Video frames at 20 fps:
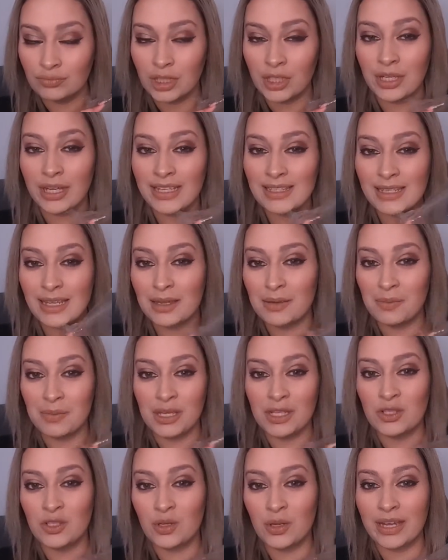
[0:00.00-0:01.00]
You guys like me?
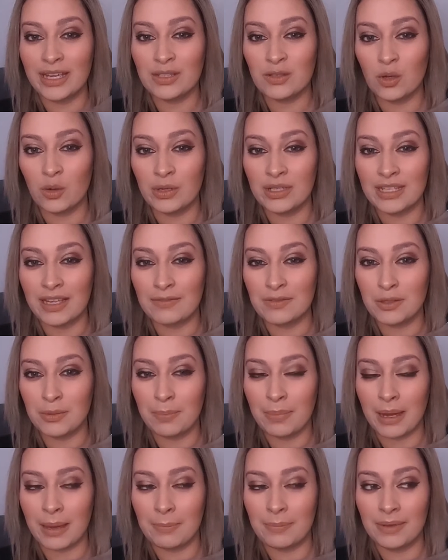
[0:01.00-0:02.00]
Do you guys always have to
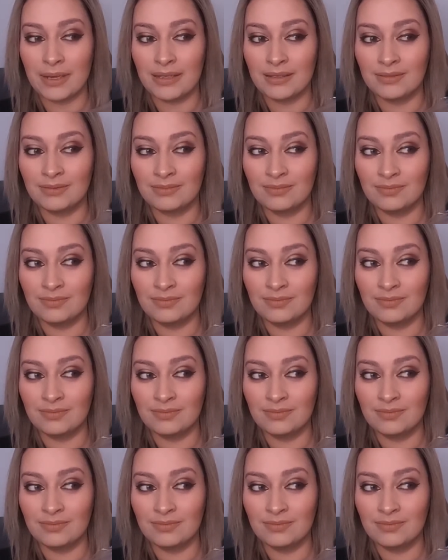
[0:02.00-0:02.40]
pop it?